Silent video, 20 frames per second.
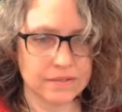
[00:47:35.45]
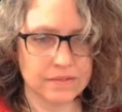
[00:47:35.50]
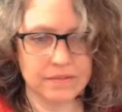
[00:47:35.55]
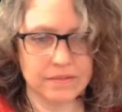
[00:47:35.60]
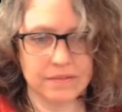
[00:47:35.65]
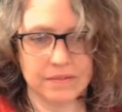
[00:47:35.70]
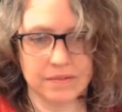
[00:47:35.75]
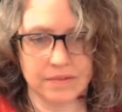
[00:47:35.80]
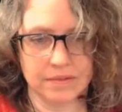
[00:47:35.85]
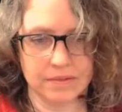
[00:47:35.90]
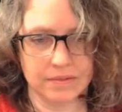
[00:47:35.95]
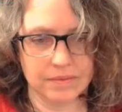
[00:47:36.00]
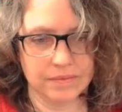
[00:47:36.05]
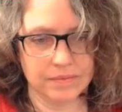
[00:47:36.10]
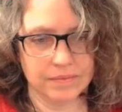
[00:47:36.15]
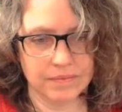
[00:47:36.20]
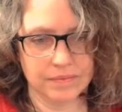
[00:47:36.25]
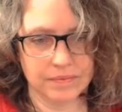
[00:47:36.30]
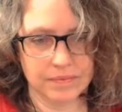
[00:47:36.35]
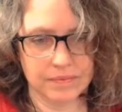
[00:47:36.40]
So,
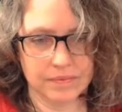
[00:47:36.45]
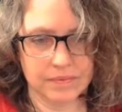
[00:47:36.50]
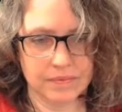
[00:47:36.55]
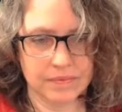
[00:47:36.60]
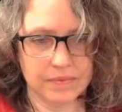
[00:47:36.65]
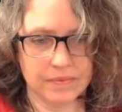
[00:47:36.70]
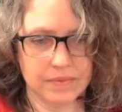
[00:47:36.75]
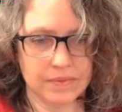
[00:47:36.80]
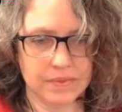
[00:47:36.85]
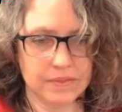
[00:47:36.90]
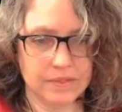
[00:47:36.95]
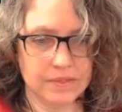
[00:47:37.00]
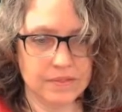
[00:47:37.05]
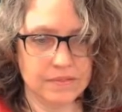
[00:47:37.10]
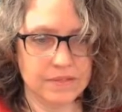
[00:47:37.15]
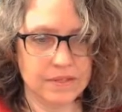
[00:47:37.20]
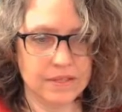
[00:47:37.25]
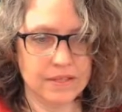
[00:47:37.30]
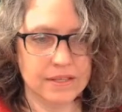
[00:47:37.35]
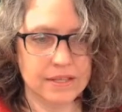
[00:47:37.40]
see you